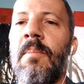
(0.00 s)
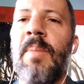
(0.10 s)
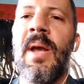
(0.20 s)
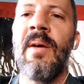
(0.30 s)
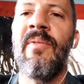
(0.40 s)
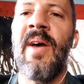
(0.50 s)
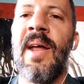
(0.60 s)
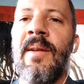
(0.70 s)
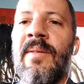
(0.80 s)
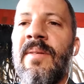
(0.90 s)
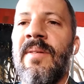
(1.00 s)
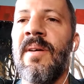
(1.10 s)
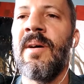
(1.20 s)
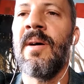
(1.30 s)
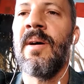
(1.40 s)
big events,
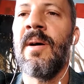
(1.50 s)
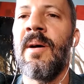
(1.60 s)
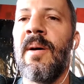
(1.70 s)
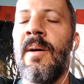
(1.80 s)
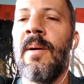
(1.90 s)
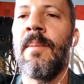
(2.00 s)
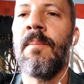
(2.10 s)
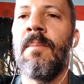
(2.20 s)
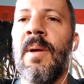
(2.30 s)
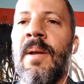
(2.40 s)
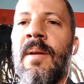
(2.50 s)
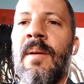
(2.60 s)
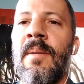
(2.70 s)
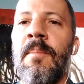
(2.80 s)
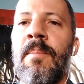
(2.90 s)

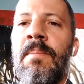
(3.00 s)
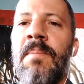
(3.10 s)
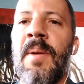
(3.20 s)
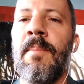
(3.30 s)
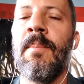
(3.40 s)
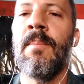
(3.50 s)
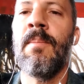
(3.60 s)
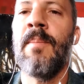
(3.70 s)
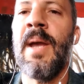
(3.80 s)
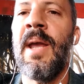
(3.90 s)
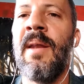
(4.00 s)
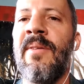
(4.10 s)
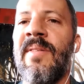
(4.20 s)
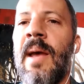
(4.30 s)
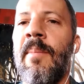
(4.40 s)
and the main
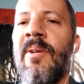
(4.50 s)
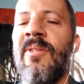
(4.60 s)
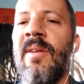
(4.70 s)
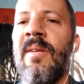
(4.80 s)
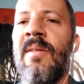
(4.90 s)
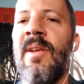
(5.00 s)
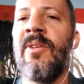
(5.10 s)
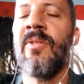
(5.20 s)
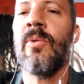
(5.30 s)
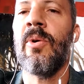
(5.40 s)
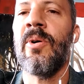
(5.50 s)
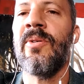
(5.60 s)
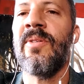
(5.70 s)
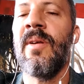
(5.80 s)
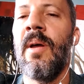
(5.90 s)
established
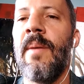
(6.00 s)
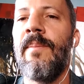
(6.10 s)
discourse,